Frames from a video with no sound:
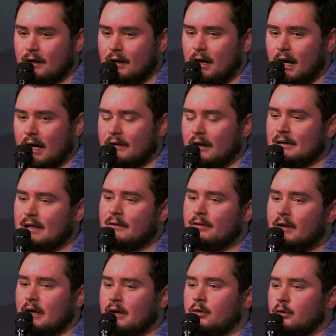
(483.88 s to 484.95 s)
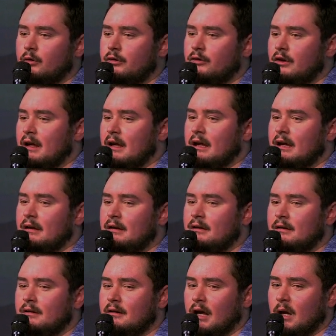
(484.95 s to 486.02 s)
And they left that crusade,
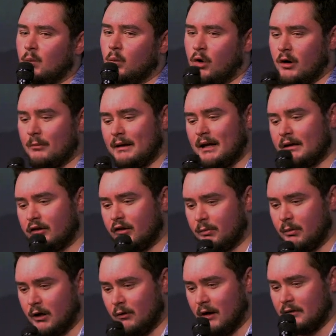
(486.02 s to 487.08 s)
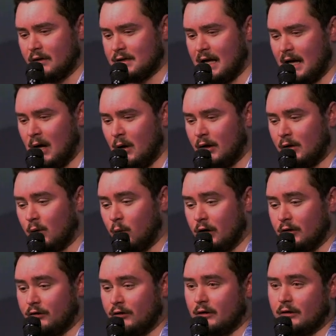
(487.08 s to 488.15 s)
and word began to spread around the town, and the word
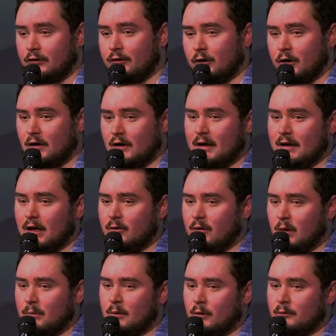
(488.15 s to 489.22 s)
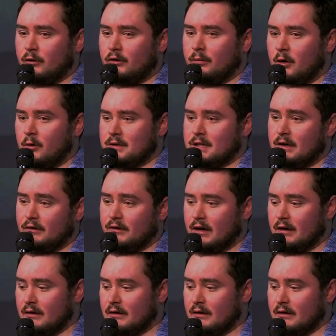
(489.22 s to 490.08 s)
still is circulating around Murfreesboro, Tennessee, and the